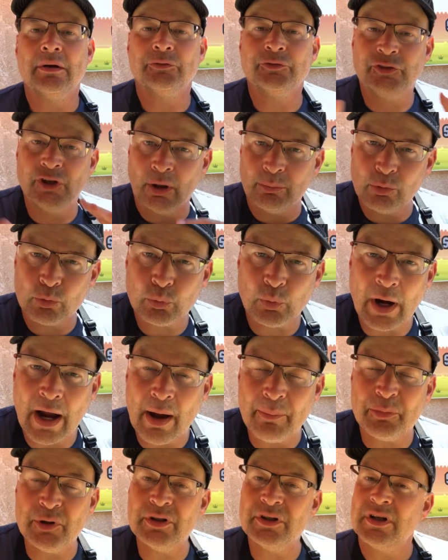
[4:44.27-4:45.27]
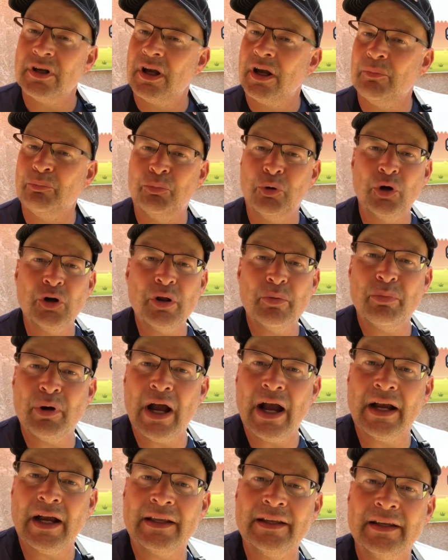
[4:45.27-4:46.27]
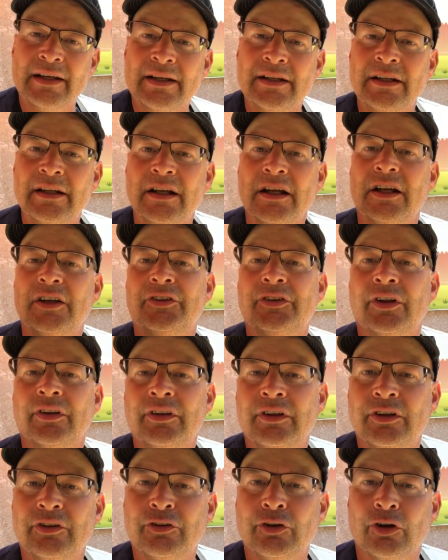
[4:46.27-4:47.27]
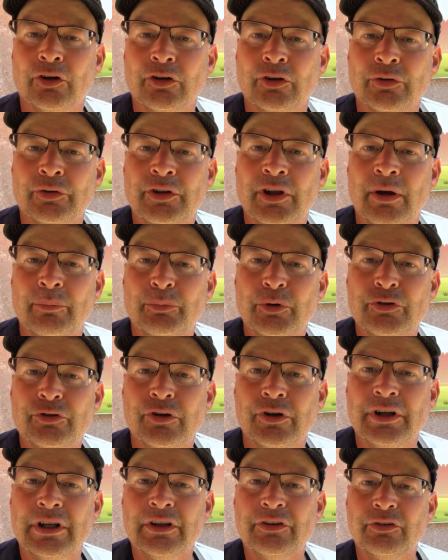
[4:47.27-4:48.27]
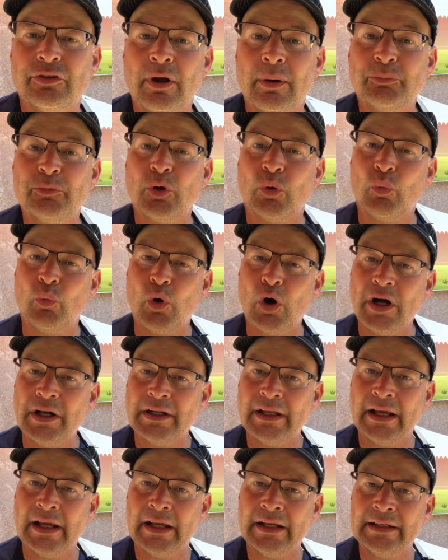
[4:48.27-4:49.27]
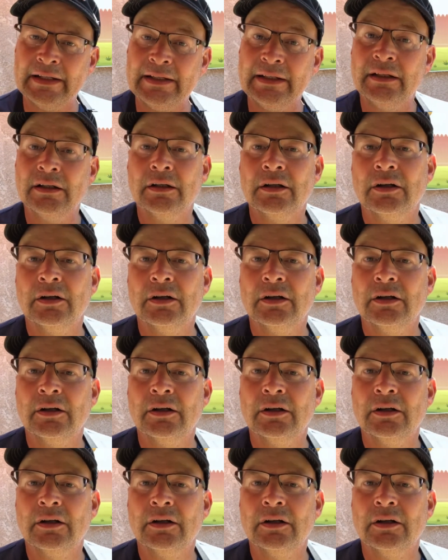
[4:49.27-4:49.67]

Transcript: Double wrap it and put it back in until the internal temperature gets up to 180,